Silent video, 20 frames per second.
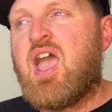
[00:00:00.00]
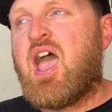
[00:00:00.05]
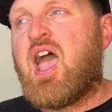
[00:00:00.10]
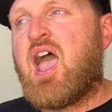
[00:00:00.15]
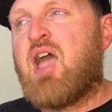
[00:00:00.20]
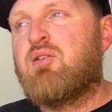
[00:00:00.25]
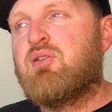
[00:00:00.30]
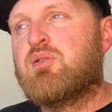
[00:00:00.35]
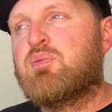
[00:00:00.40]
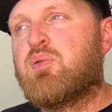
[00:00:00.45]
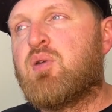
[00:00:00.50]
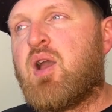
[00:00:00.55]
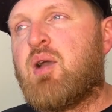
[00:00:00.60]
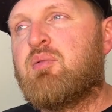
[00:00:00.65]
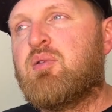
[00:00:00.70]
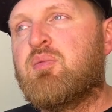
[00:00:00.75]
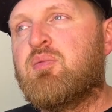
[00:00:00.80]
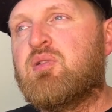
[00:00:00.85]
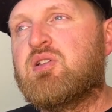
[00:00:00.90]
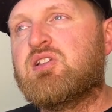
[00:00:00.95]
I would
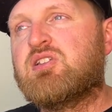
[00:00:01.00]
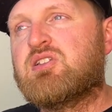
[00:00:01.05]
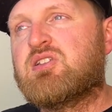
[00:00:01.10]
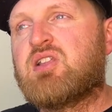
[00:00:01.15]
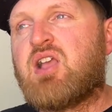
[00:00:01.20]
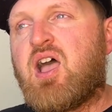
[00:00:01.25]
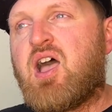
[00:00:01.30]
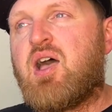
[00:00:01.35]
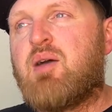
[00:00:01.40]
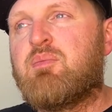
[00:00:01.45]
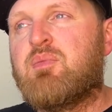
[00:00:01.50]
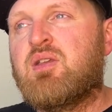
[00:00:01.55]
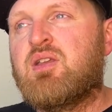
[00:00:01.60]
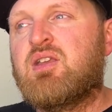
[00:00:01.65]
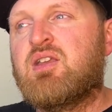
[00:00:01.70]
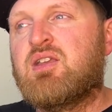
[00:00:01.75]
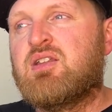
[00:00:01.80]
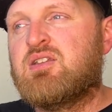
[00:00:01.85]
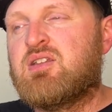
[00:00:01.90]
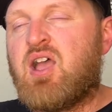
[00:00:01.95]
probably stop,
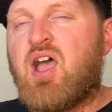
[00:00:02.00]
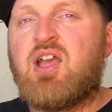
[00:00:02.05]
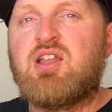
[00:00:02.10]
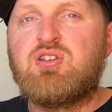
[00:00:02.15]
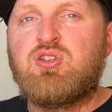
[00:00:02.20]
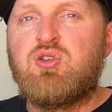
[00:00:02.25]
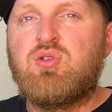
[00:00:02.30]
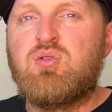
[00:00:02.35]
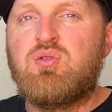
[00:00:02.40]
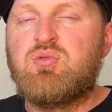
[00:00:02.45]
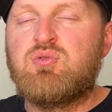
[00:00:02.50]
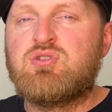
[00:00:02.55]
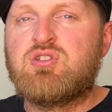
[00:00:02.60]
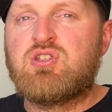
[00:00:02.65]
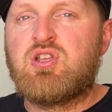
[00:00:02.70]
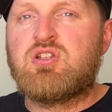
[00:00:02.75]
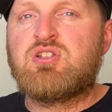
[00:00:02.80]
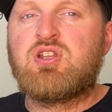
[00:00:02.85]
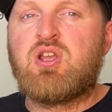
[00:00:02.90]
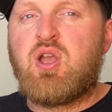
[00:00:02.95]
not do
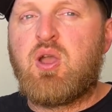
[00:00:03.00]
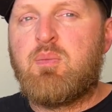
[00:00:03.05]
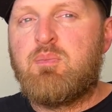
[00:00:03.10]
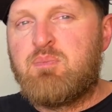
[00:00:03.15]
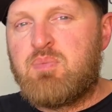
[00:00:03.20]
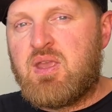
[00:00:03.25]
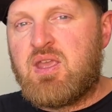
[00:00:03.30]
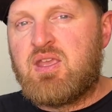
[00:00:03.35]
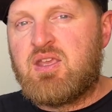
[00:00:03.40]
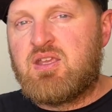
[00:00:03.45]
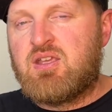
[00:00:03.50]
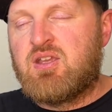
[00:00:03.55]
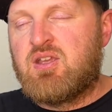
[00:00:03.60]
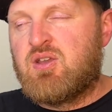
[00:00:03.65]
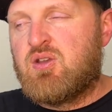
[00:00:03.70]
such a big